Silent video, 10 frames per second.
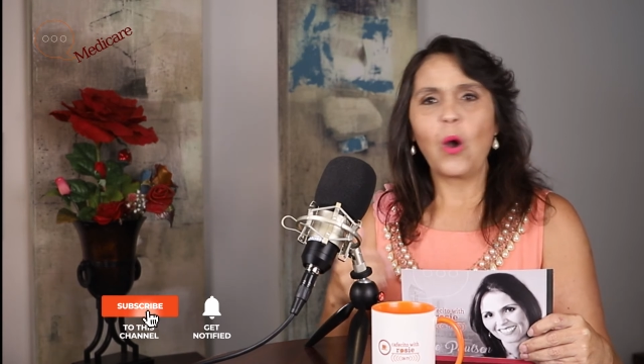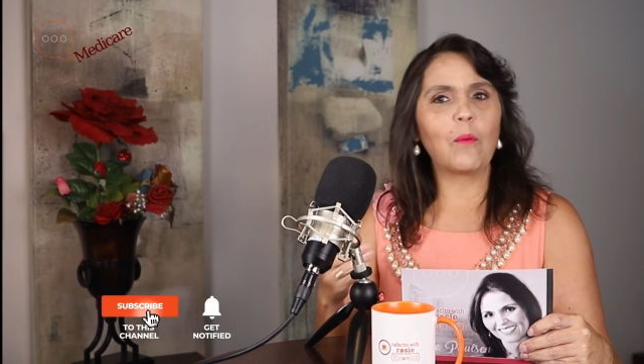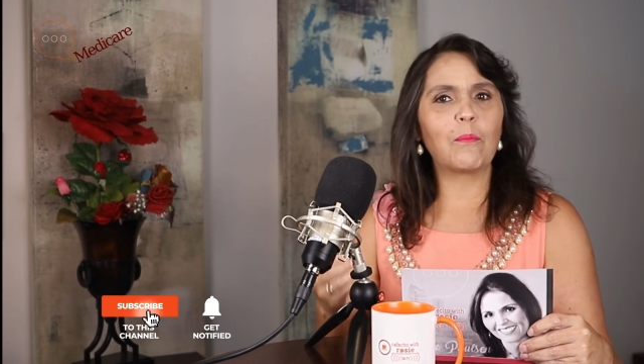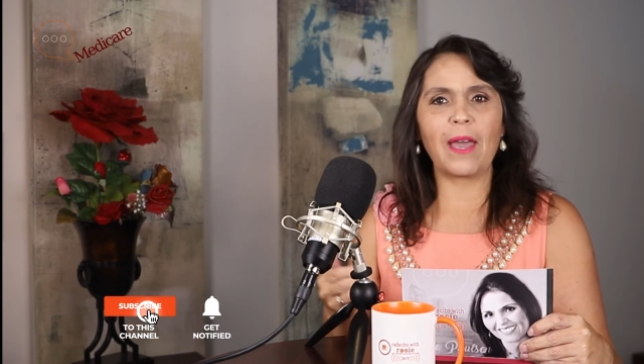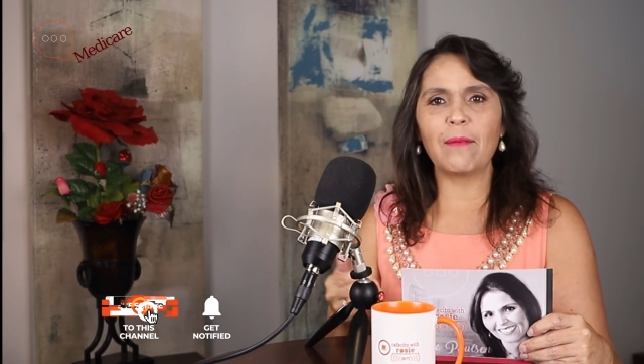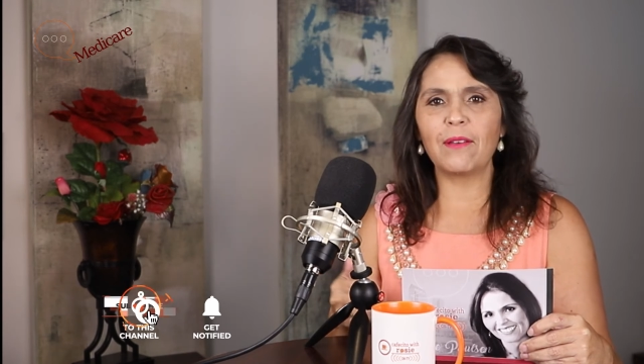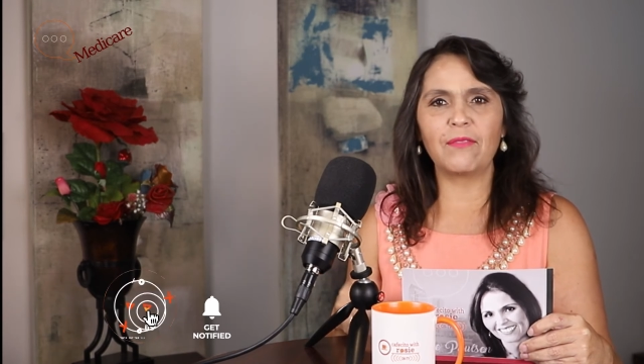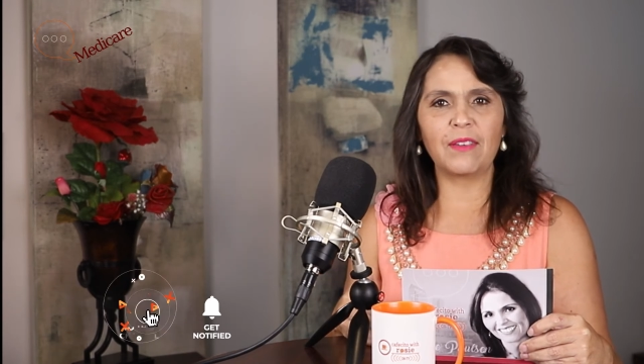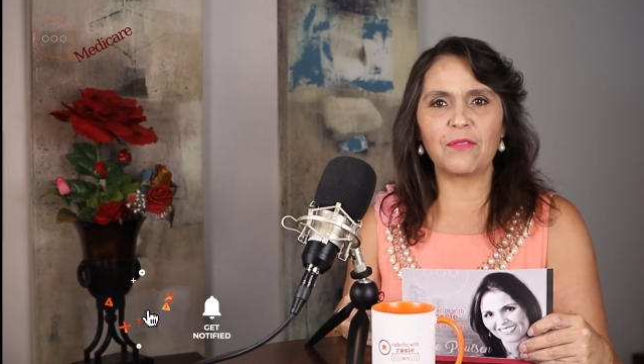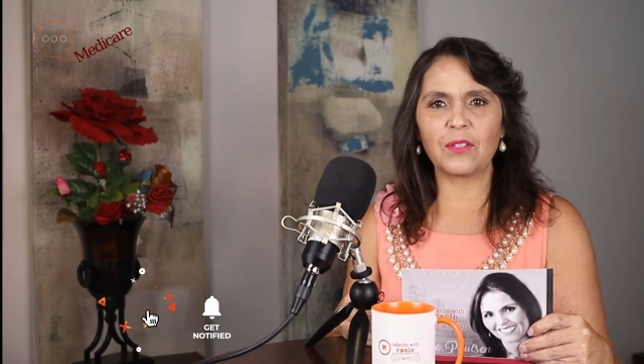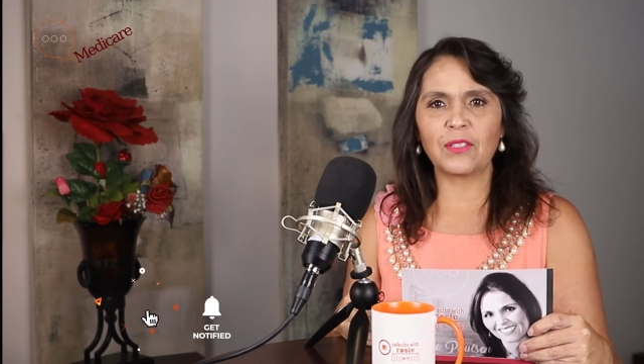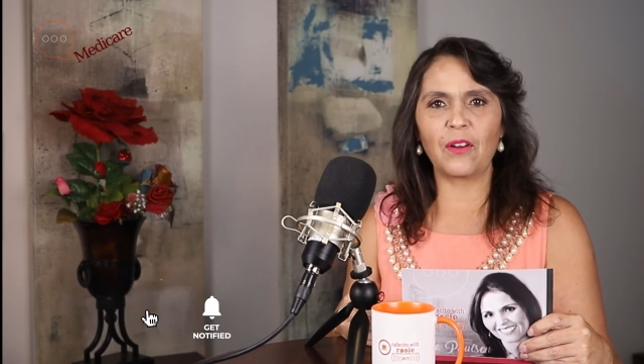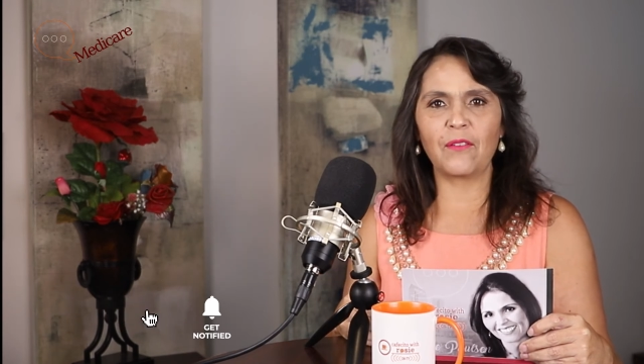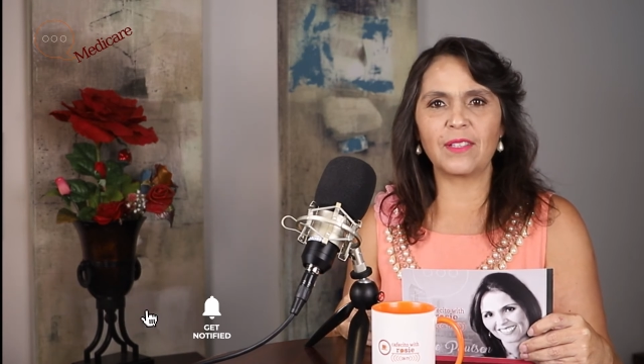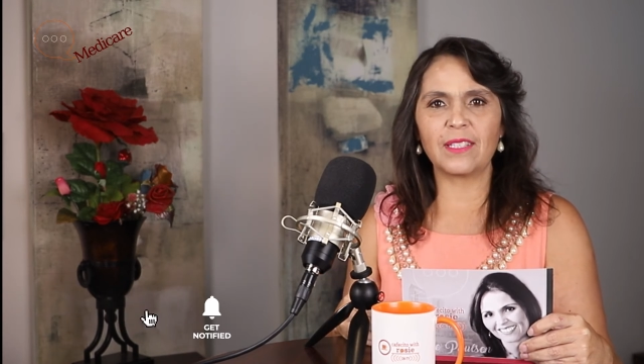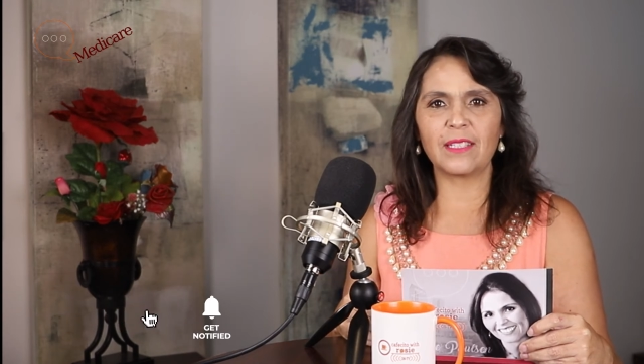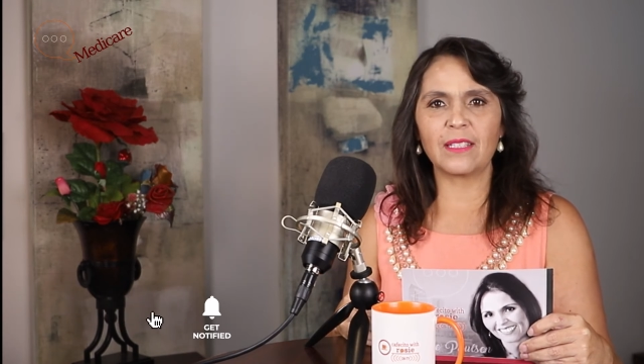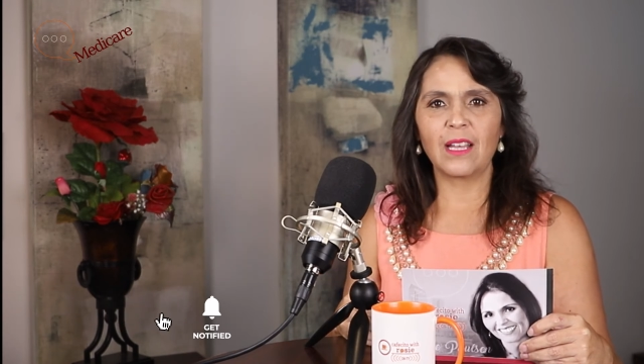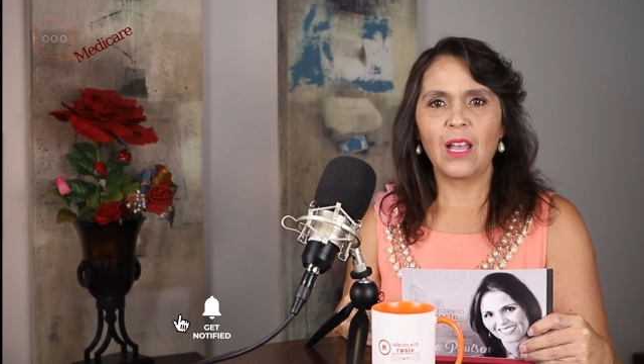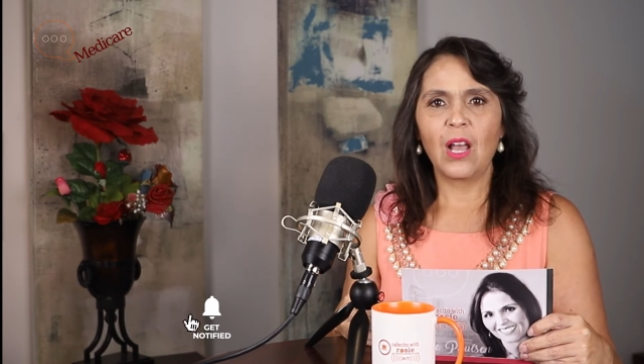or private fee for services,
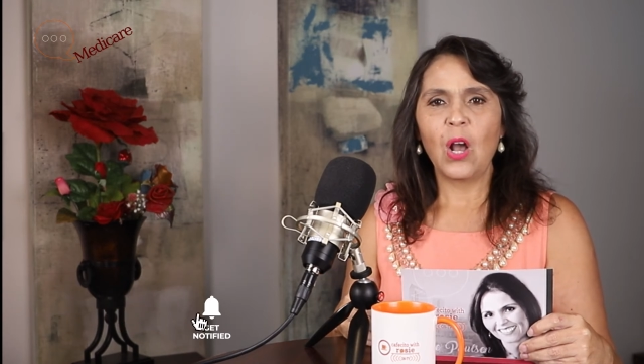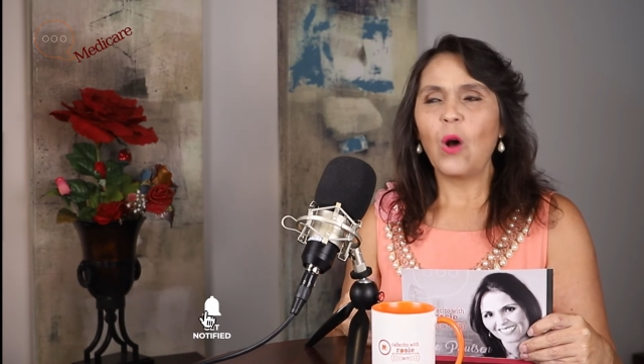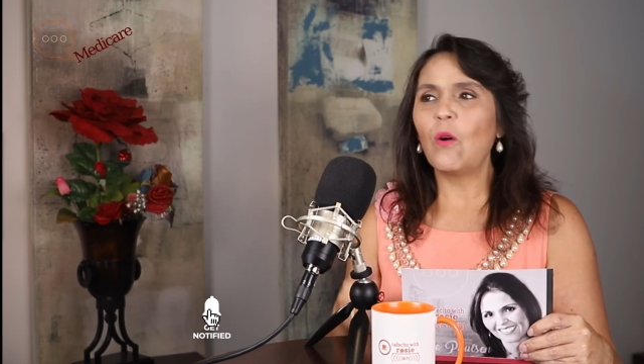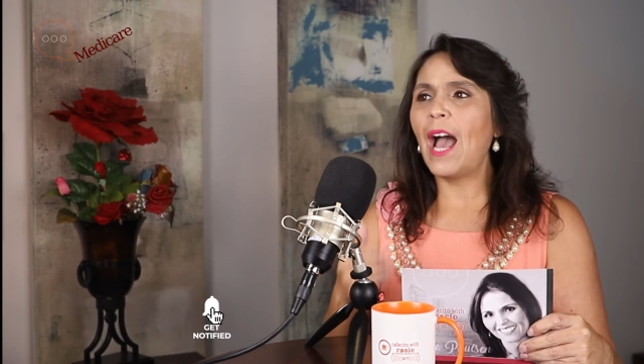or